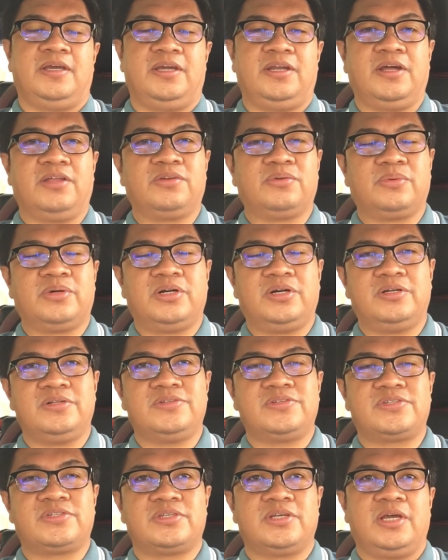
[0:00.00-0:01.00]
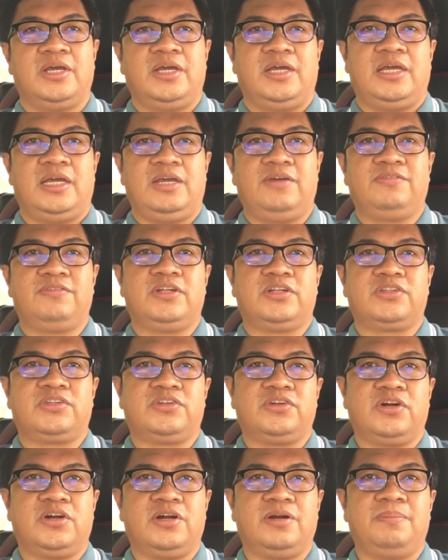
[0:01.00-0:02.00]
In other words, if the
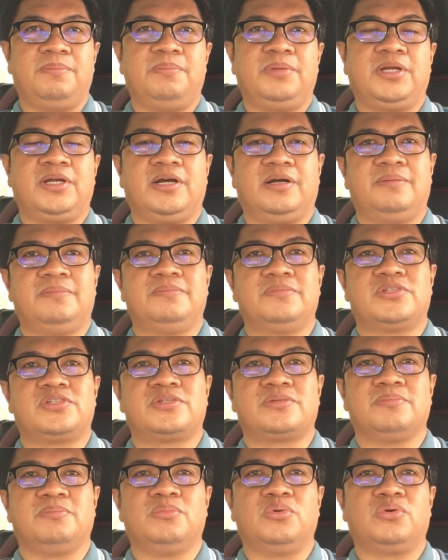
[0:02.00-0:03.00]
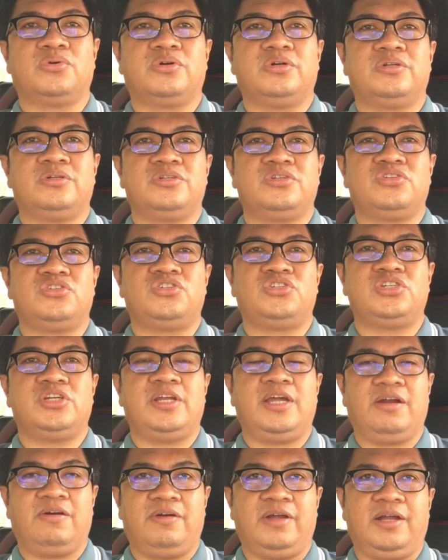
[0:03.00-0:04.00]
term becomes more
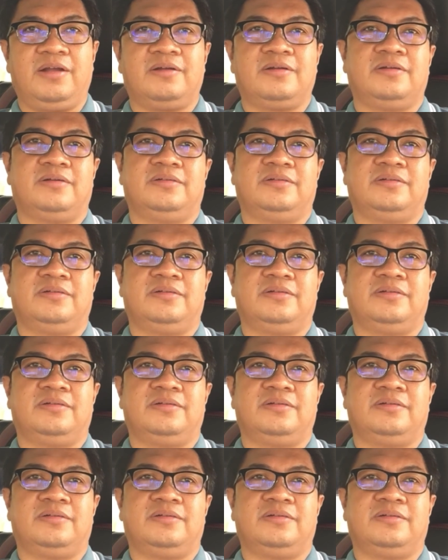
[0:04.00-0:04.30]
generic,